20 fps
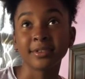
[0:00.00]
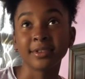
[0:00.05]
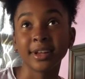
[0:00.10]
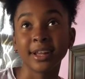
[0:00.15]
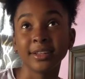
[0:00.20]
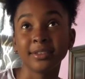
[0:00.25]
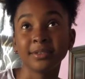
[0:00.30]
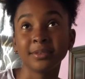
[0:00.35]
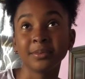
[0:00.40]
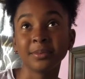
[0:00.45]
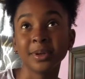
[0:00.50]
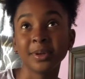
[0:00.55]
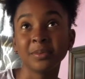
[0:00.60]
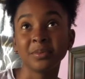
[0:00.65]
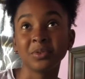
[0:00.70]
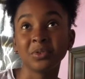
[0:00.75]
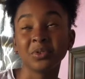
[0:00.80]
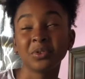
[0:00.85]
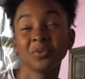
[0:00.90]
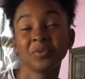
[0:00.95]
And
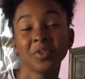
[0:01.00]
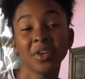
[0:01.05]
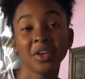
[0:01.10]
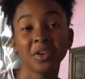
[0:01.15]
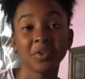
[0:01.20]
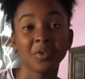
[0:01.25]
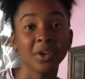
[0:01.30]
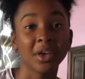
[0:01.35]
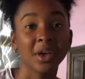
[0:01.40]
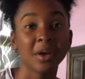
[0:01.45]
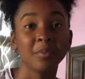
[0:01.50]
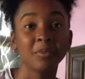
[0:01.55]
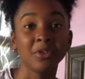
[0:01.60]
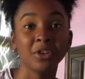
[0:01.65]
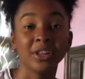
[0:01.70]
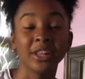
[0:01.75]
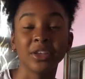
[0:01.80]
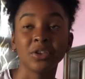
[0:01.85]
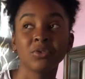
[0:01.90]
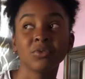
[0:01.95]
sometimes you just feel like you can't
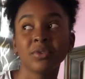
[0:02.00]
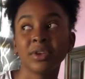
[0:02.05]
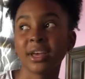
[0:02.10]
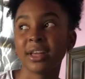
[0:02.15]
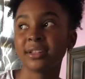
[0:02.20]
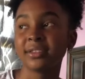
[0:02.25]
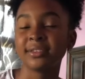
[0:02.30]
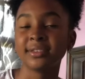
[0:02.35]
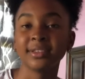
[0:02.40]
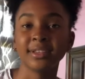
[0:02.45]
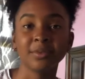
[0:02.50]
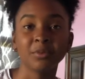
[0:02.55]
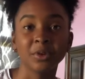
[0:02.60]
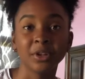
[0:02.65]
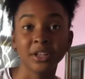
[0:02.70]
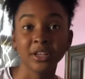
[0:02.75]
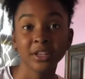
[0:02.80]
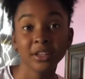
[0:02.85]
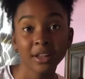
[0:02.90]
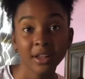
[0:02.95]
breathe, like you can't sing
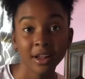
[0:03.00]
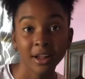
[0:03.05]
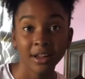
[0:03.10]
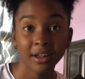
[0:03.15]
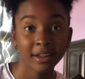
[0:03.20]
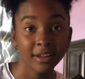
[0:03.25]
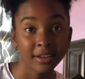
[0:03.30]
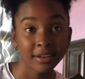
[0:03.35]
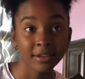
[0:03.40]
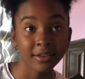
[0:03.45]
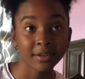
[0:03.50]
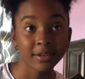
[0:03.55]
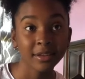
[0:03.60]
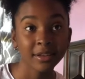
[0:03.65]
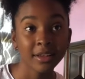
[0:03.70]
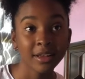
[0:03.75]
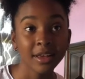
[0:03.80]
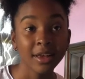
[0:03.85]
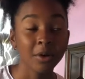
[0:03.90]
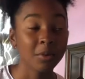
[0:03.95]
with it on.
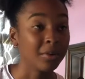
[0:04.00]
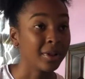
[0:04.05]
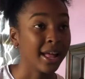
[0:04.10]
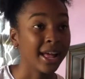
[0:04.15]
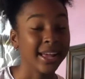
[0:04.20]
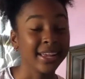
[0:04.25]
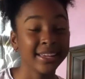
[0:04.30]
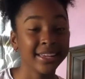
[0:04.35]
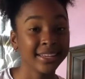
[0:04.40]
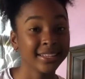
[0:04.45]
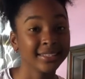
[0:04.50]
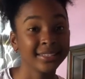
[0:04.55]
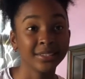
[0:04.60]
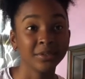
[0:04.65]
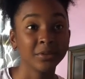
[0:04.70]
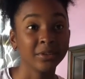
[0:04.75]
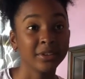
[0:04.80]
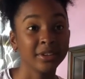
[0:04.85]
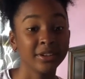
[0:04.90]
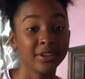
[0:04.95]
But I can't
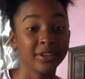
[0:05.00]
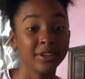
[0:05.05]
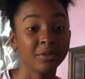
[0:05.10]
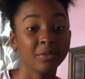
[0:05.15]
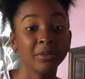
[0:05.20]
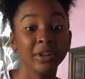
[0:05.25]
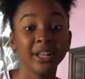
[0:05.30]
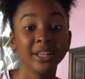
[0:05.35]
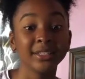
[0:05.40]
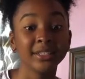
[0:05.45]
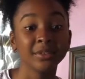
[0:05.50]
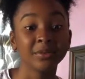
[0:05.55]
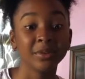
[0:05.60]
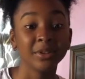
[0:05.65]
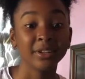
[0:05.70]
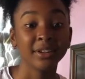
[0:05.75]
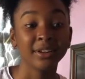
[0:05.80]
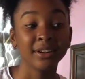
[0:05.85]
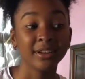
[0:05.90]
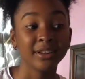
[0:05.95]
sing with it on. When I sing
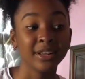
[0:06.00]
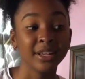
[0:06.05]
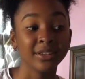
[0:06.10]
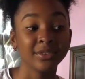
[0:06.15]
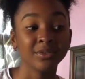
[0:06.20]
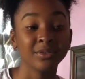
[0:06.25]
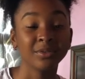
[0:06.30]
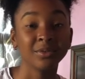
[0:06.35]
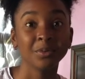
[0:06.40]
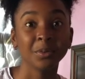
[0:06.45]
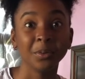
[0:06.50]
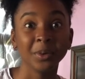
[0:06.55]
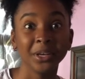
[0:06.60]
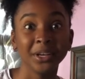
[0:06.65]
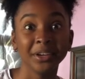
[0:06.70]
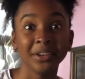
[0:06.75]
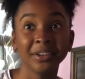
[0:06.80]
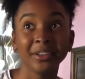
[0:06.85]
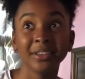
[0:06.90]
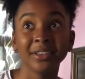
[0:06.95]
with it on, I sound
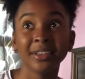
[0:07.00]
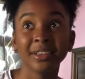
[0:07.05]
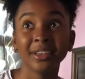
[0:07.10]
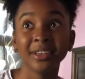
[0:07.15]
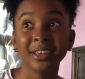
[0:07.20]
weird.